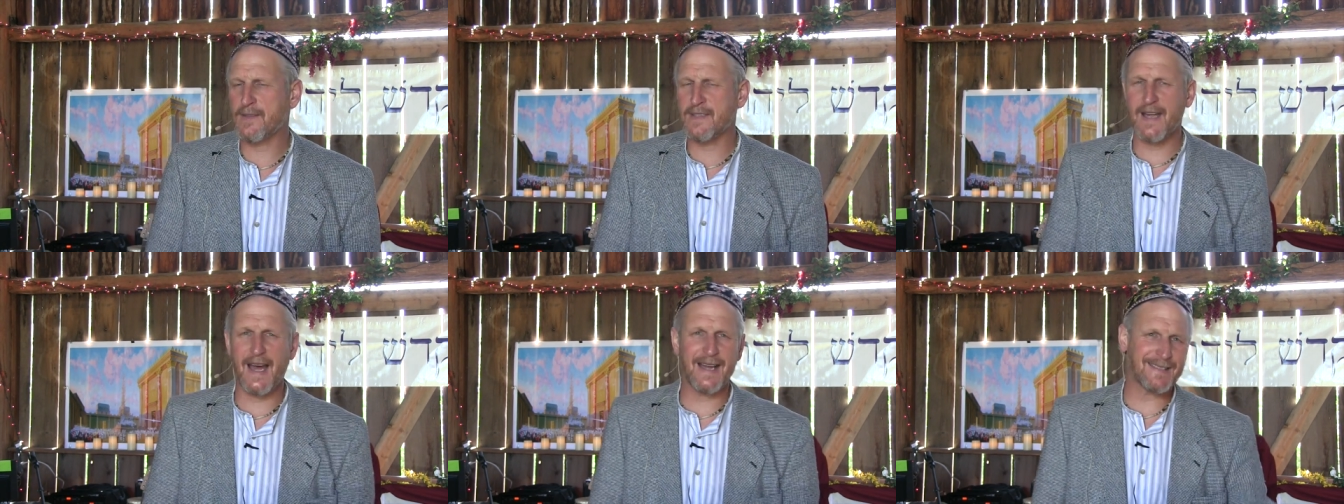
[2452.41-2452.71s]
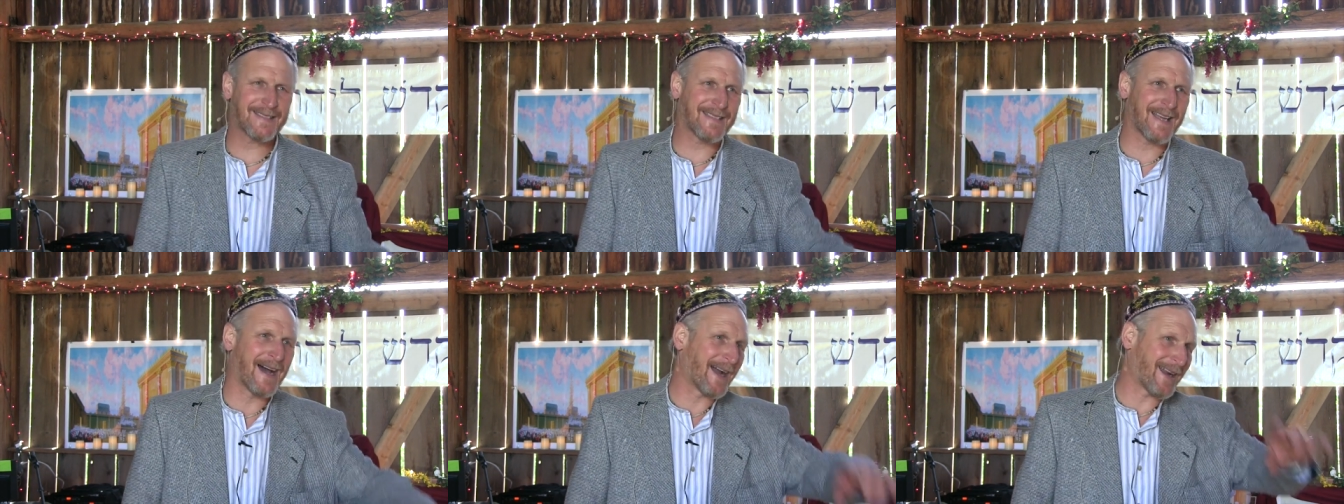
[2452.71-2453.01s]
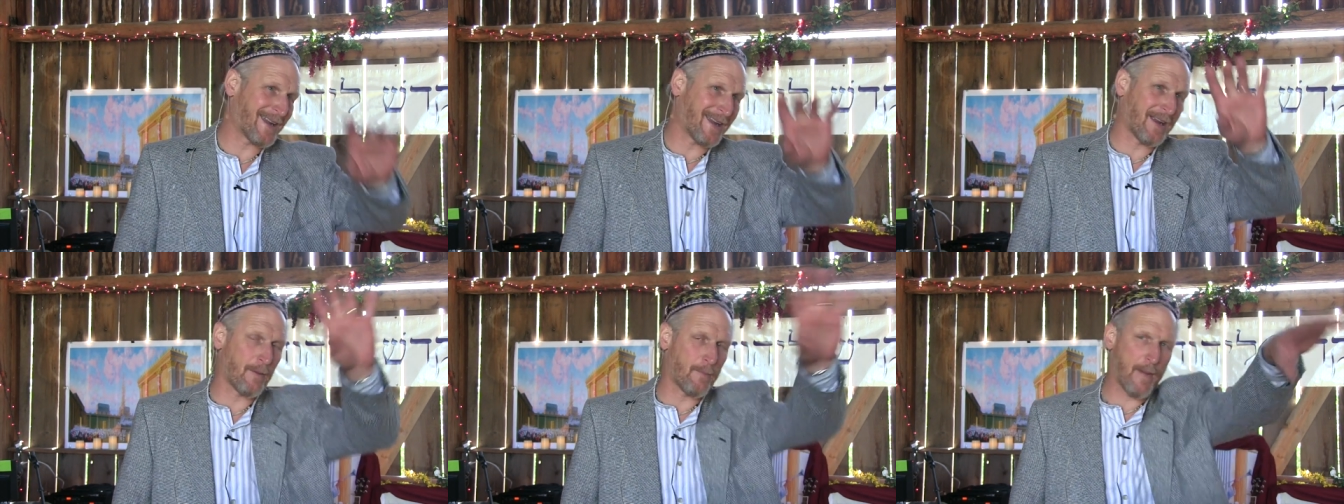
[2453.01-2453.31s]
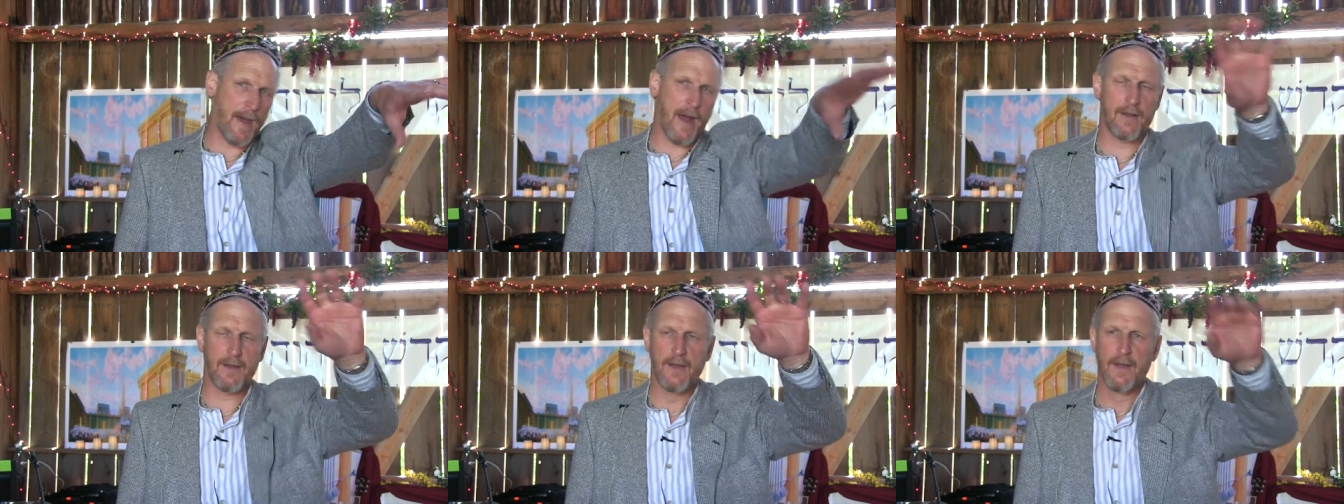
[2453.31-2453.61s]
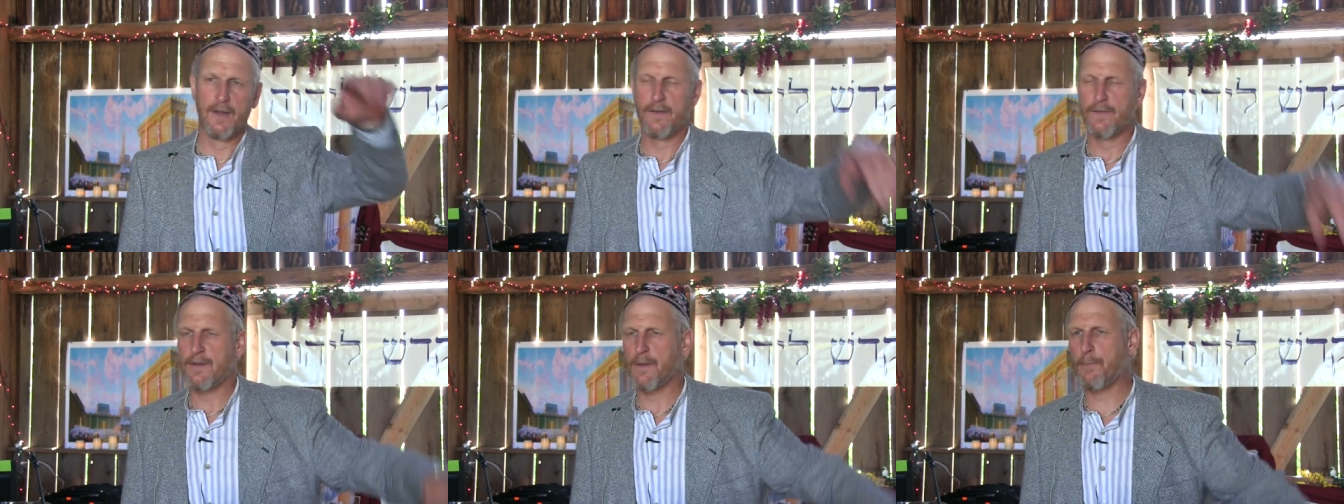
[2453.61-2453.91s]
It's not talking about
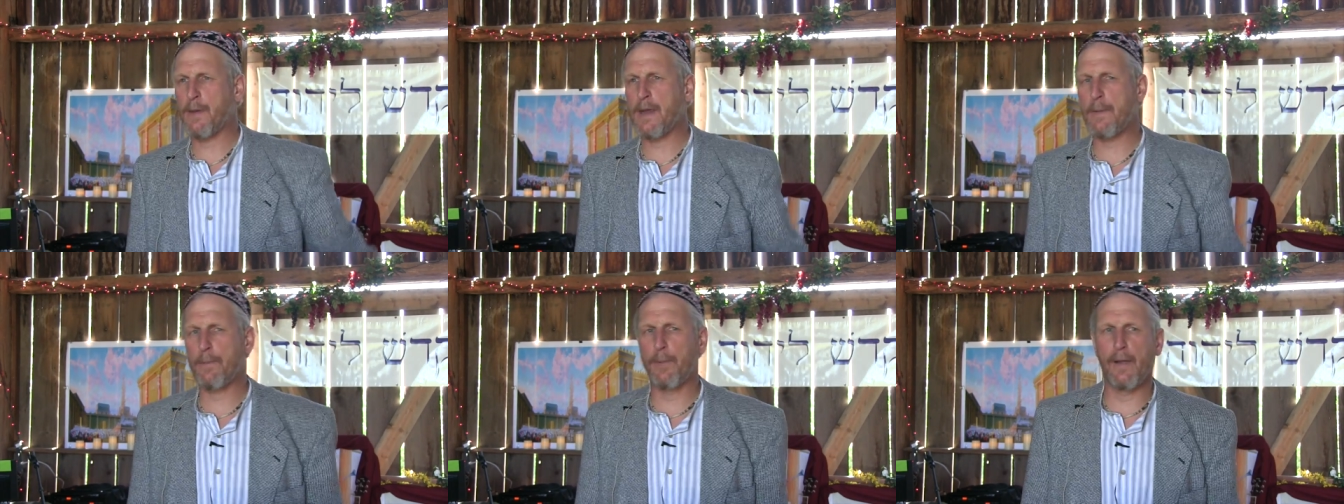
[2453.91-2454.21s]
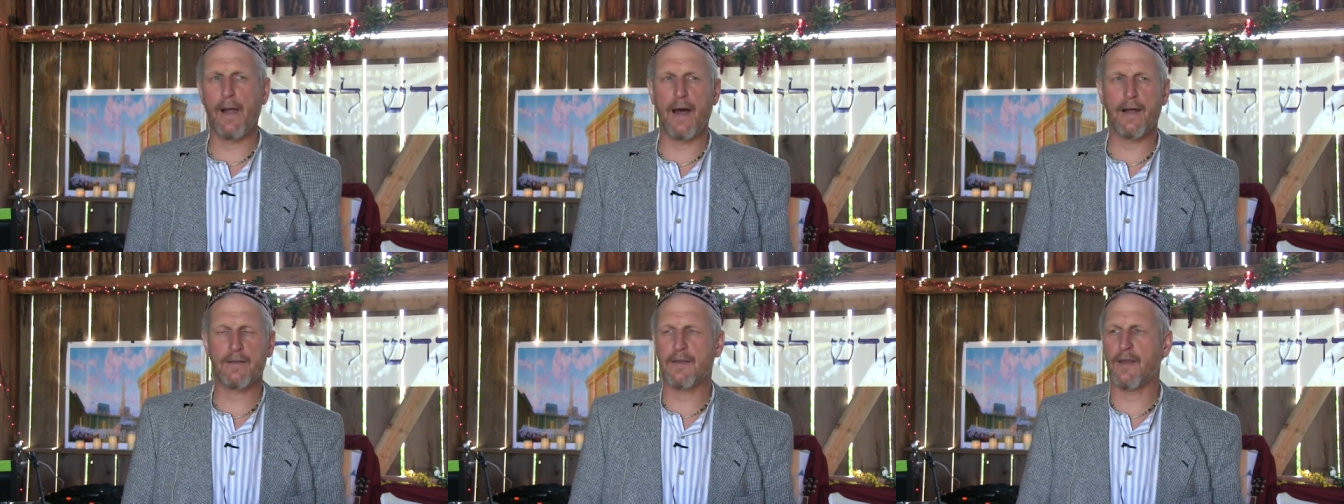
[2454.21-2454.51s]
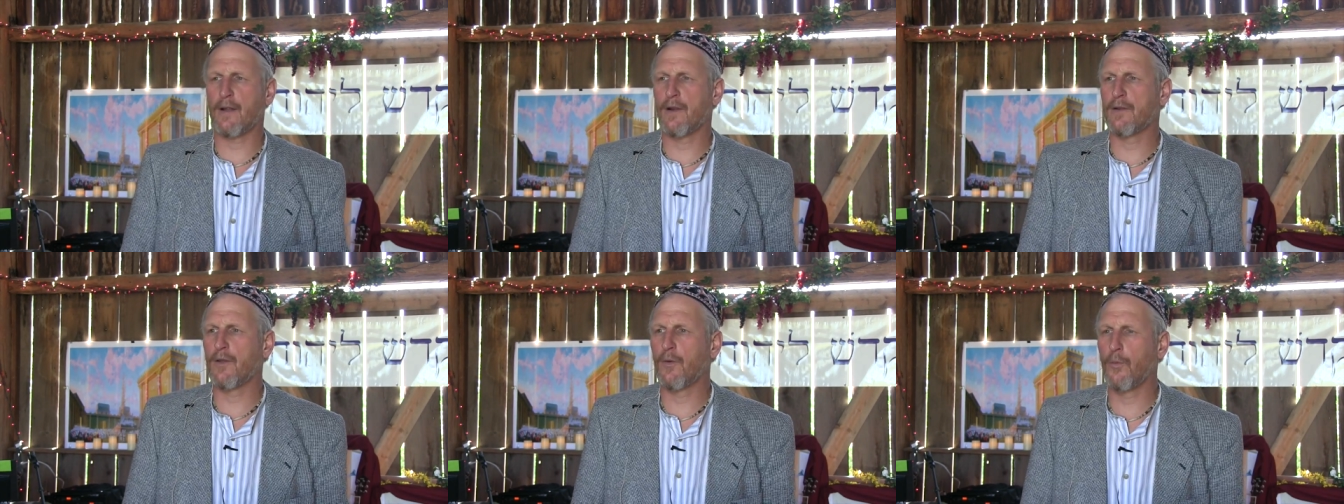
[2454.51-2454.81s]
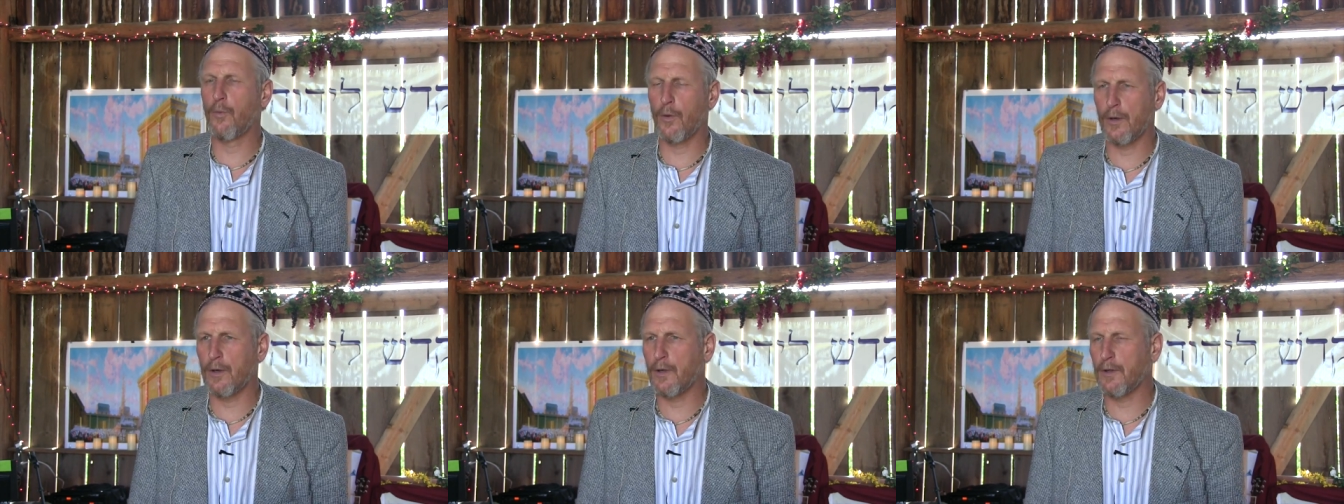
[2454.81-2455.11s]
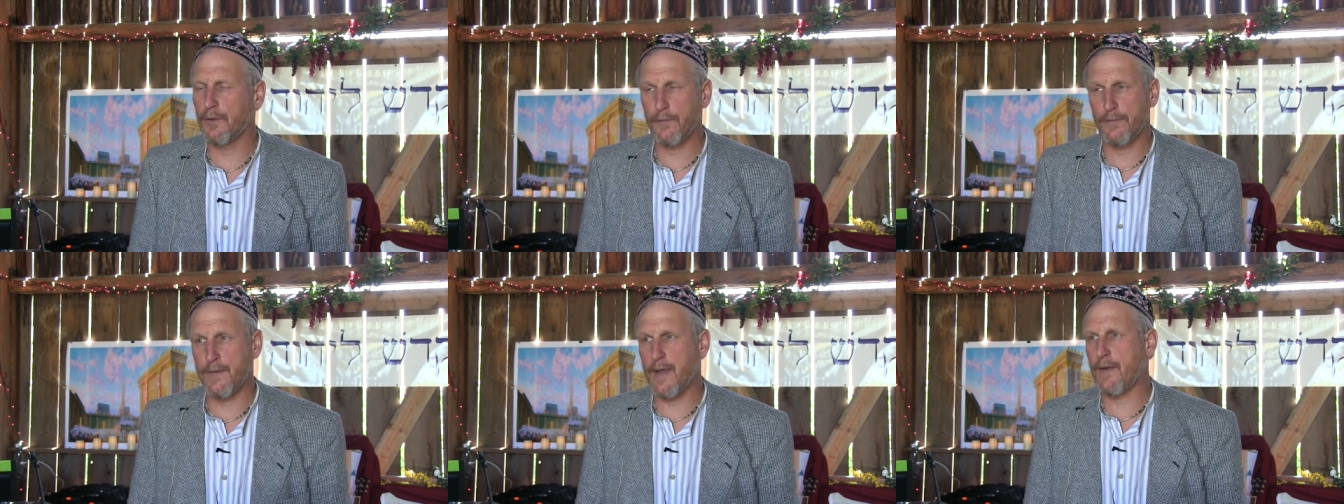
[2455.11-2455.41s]
the people out there in the
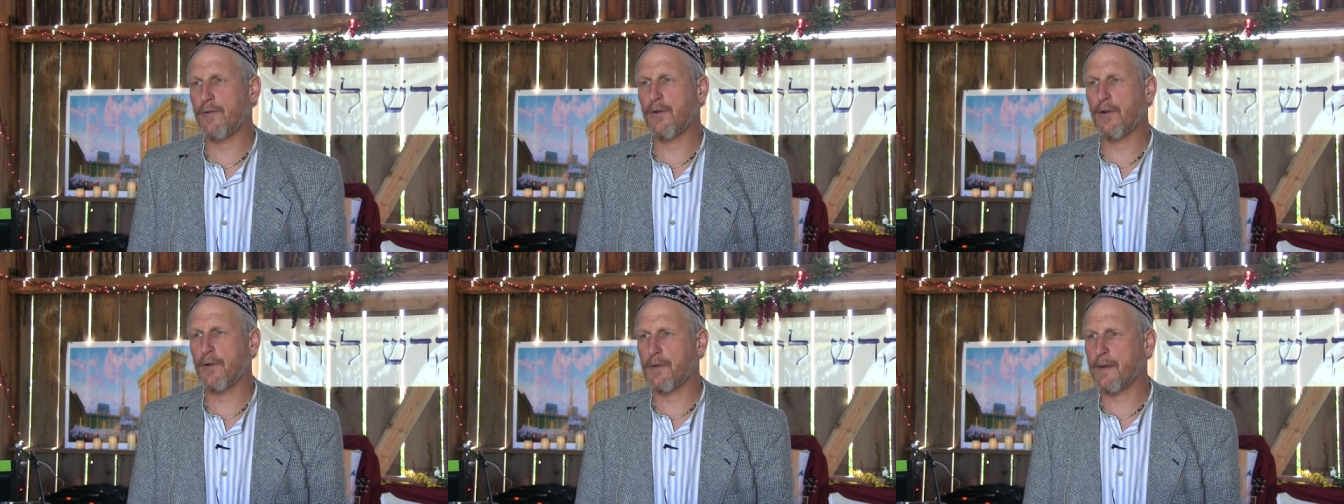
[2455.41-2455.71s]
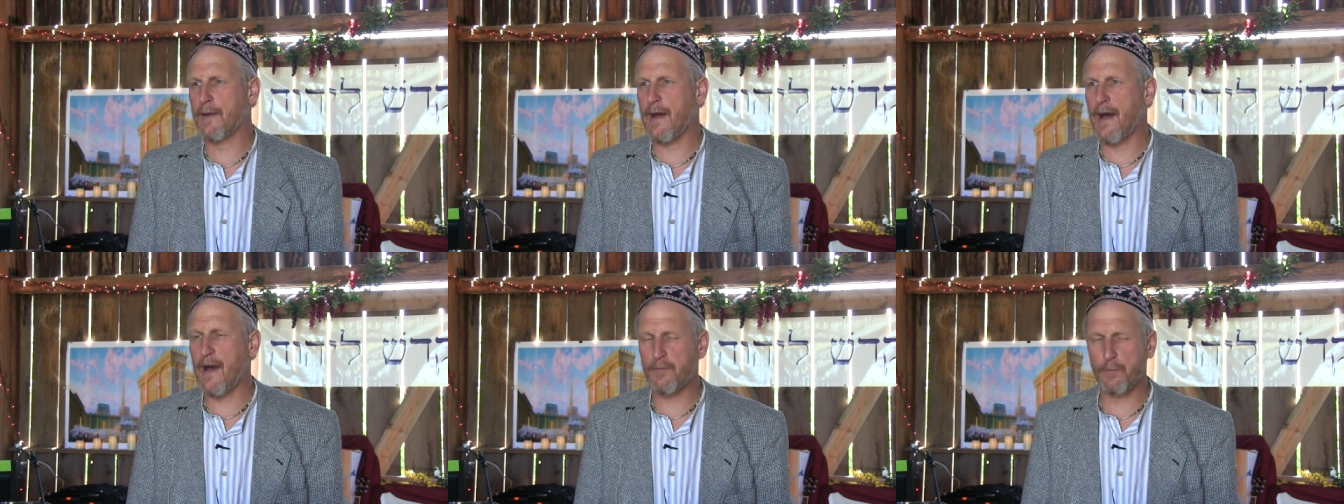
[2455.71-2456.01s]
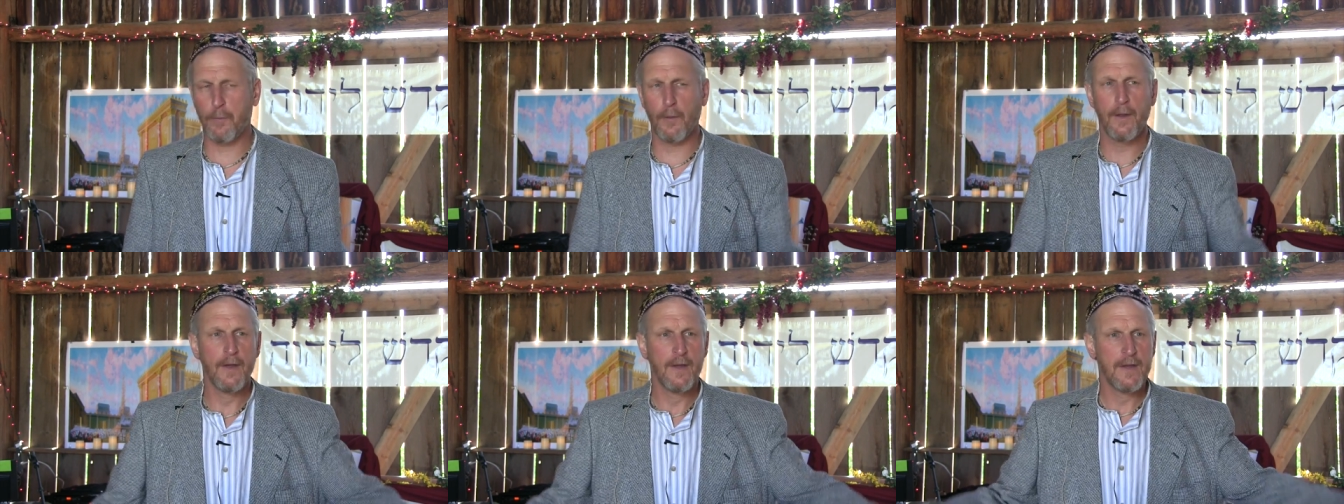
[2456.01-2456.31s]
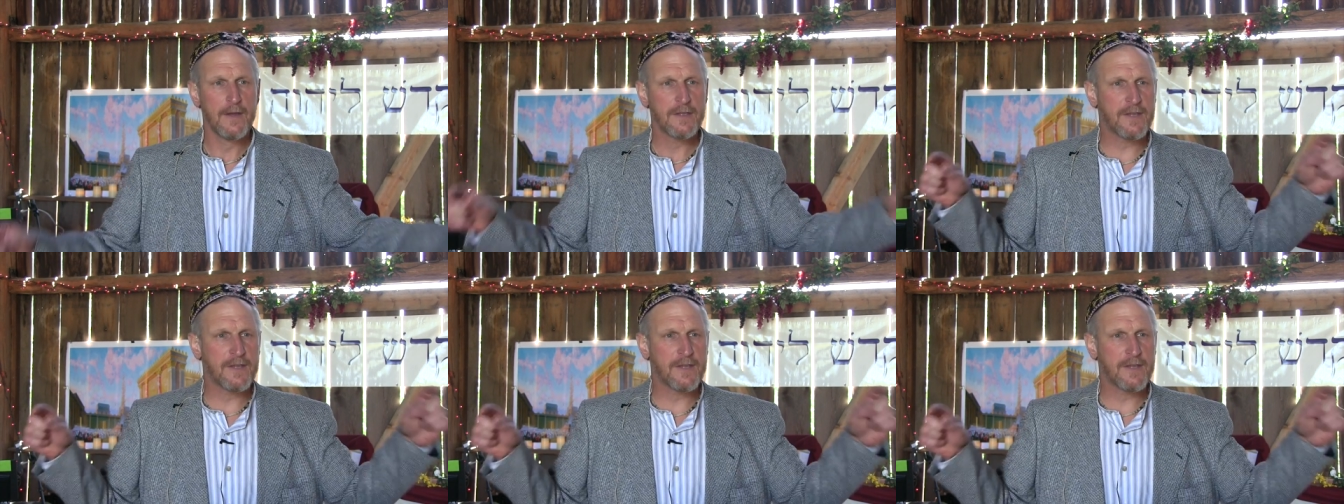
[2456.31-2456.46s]
world who've never heard the gospel.